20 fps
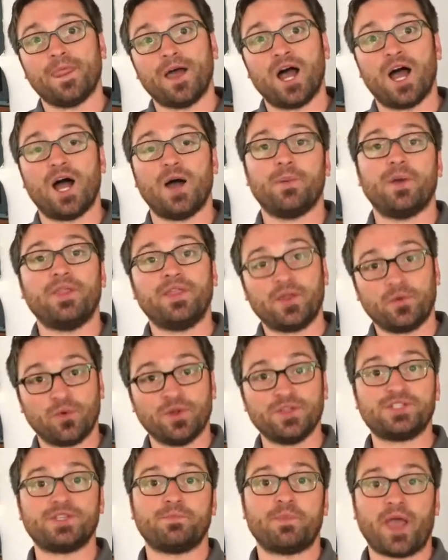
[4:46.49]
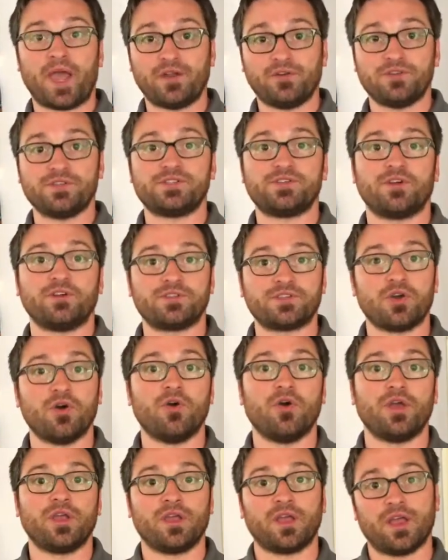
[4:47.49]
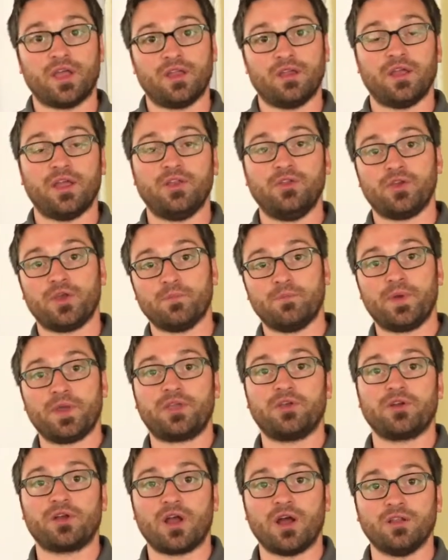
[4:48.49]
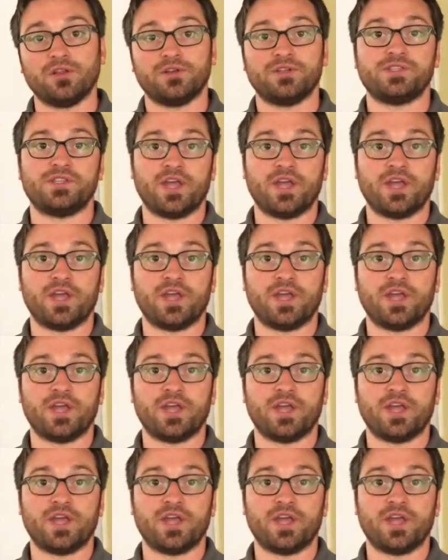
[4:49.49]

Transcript: and then once the pattern starts going and you can pick your colors,